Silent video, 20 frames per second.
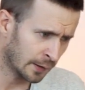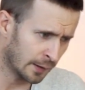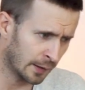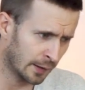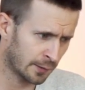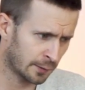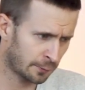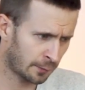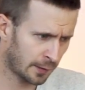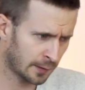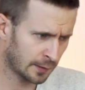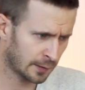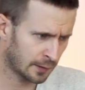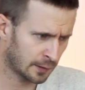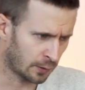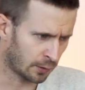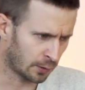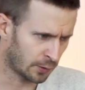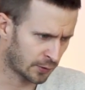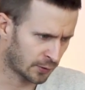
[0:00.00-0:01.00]
And finally
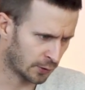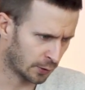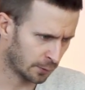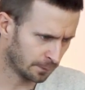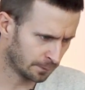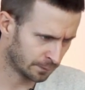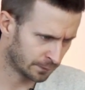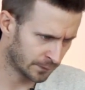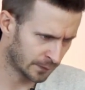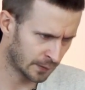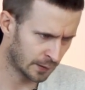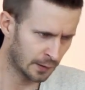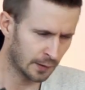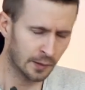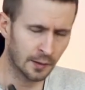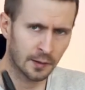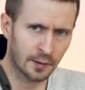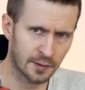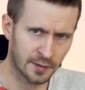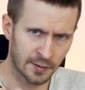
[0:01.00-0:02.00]
also,
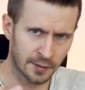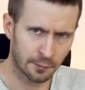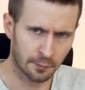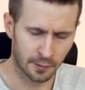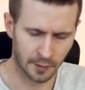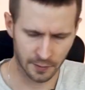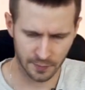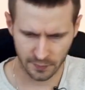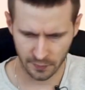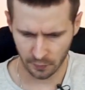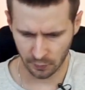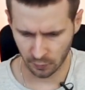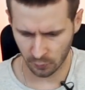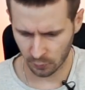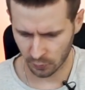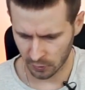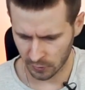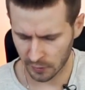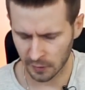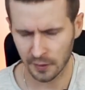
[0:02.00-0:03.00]
receivers
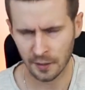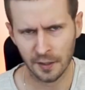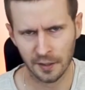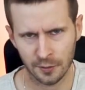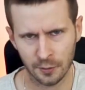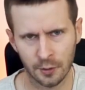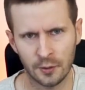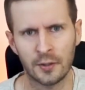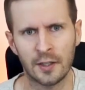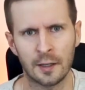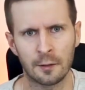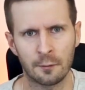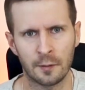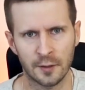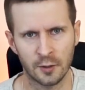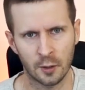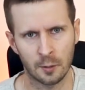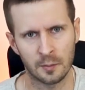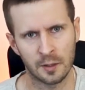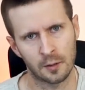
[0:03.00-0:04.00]
usually don't have
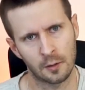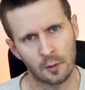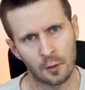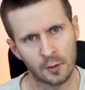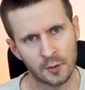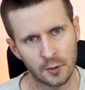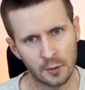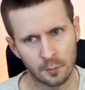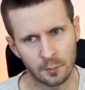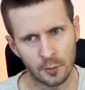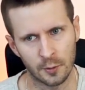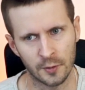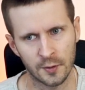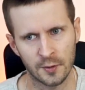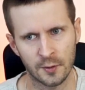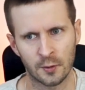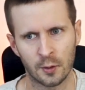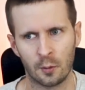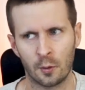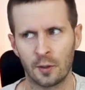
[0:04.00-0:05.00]
atomic clocks on board,
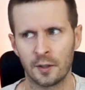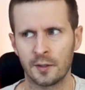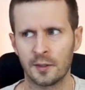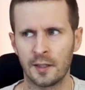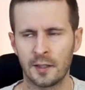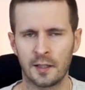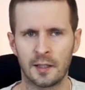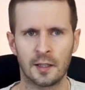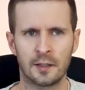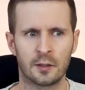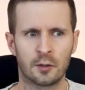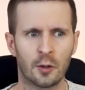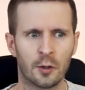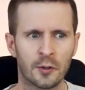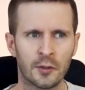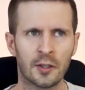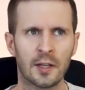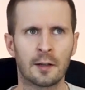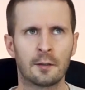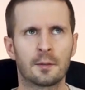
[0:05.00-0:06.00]
so they
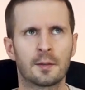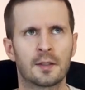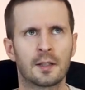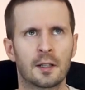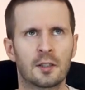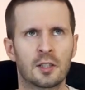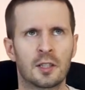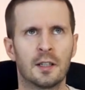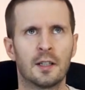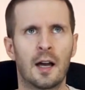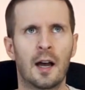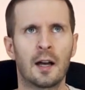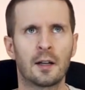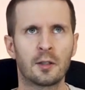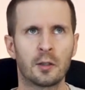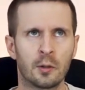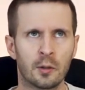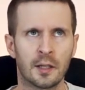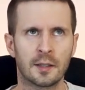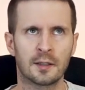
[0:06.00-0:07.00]
don't have such an
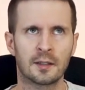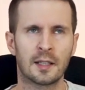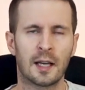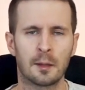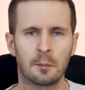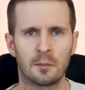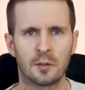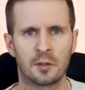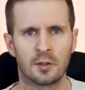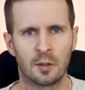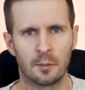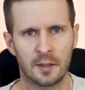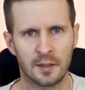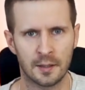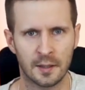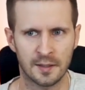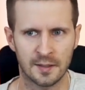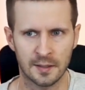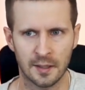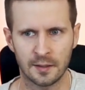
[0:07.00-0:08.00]
accurate time measurement
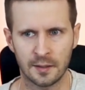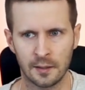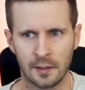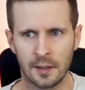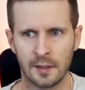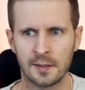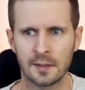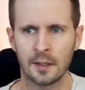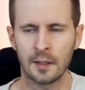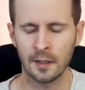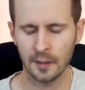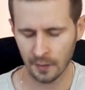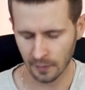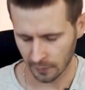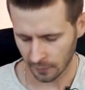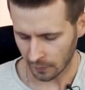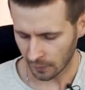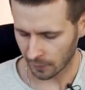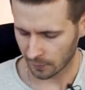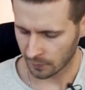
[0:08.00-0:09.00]
as satellites.
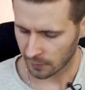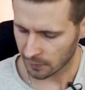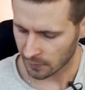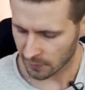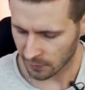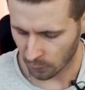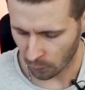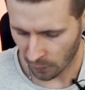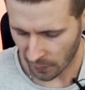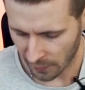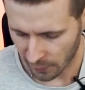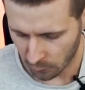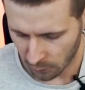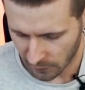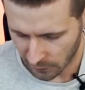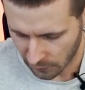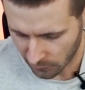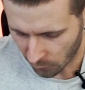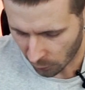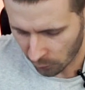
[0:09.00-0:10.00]
And this is why we
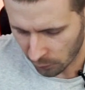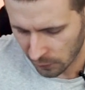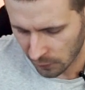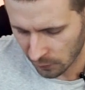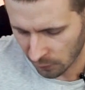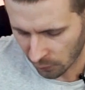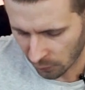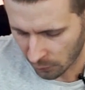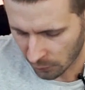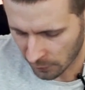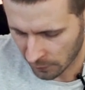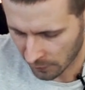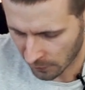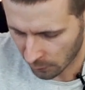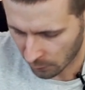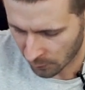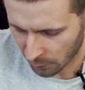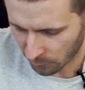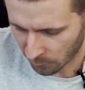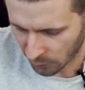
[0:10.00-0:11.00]
can only know
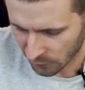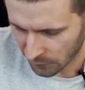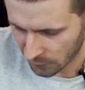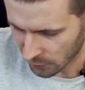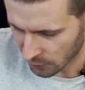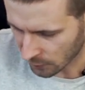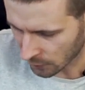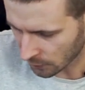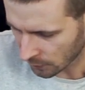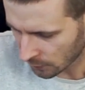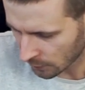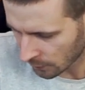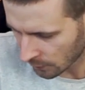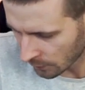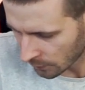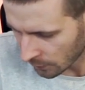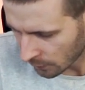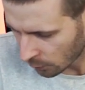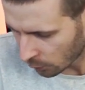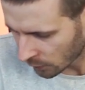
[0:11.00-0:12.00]
our position
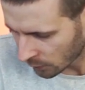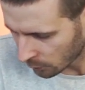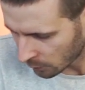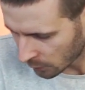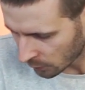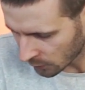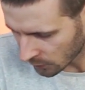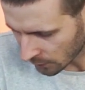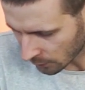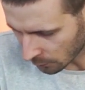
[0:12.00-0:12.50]
when we use